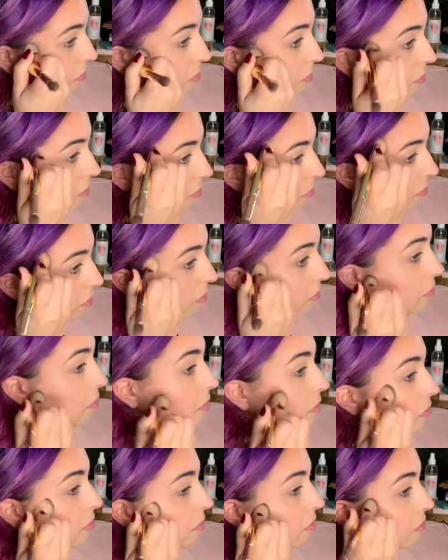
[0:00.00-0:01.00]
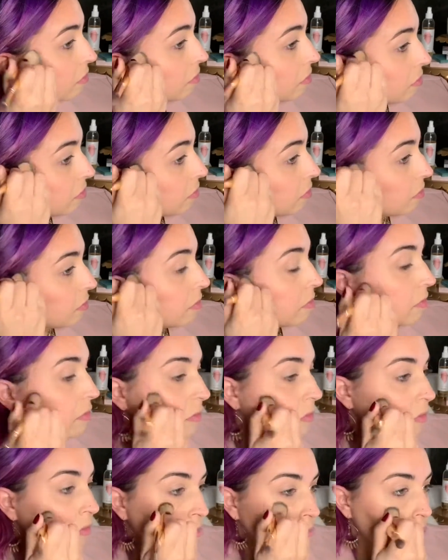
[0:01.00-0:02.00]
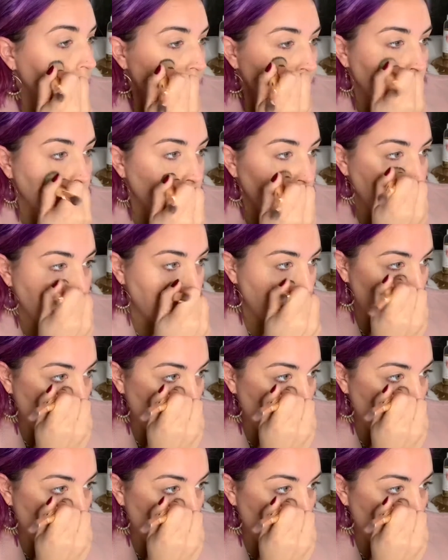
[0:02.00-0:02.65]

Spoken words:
I'm only going to be showing you one half of my